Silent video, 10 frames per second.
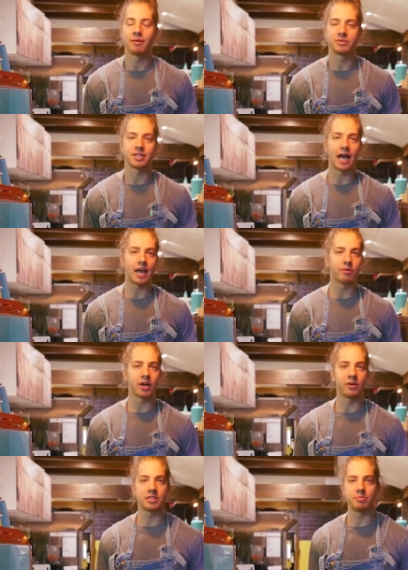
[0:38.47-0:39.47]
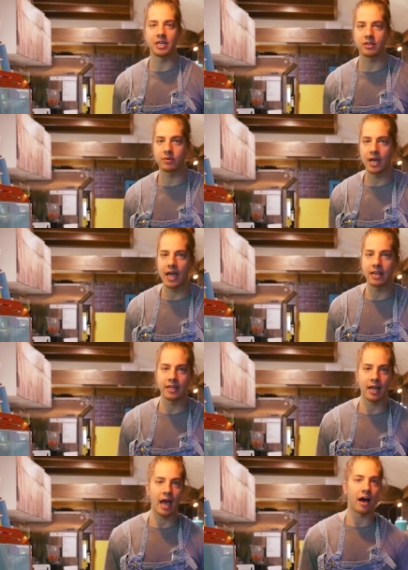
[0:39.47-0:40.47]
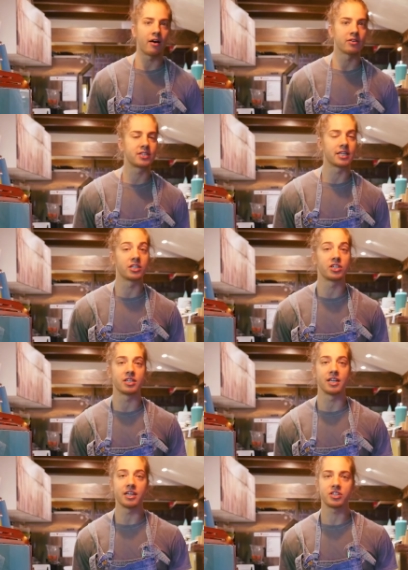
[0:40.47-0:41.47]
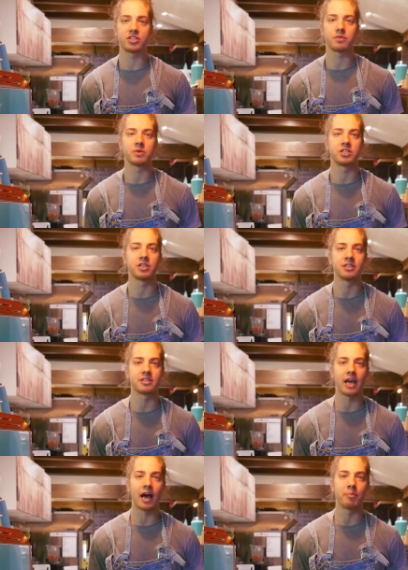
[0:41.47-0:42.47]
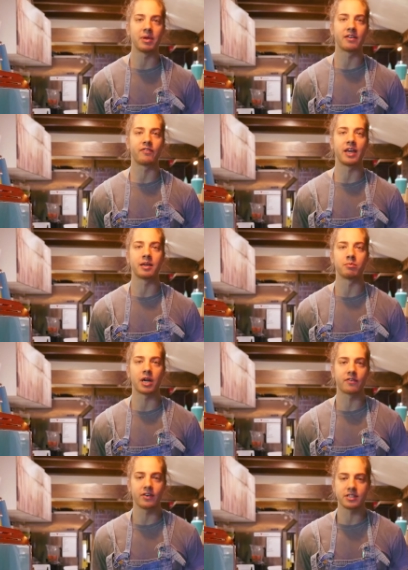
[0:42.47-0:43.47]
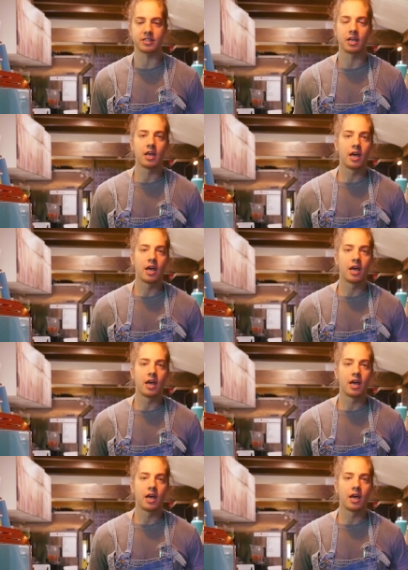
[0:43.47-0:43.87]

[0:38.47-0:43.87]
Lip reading: Today we're going to be creating our signature dish, which is our big vegan breakfast.